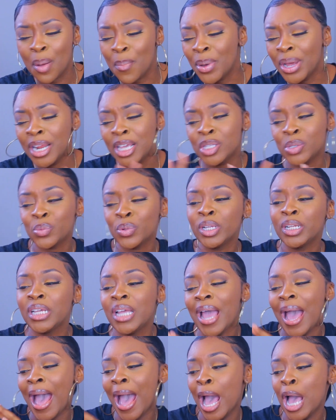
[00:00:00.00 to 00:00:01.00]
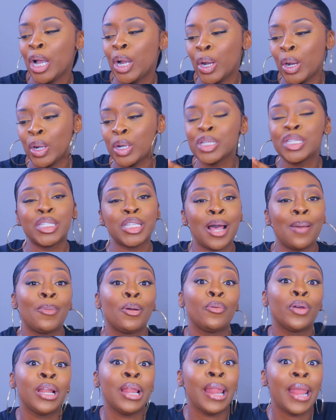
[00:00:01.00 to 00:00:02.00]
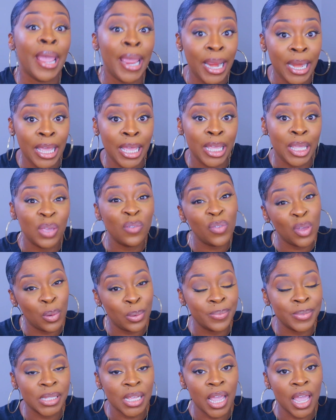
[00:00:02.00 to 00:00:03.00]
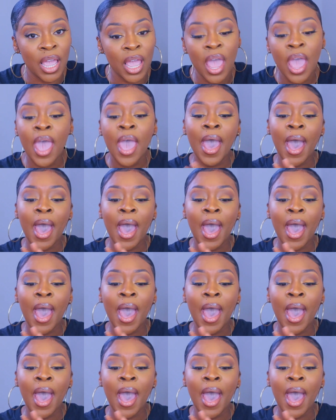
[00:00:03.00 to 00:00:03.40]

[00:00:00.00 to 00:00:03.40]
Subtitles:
But it's really hot girl summer related. You feel what I'm saying?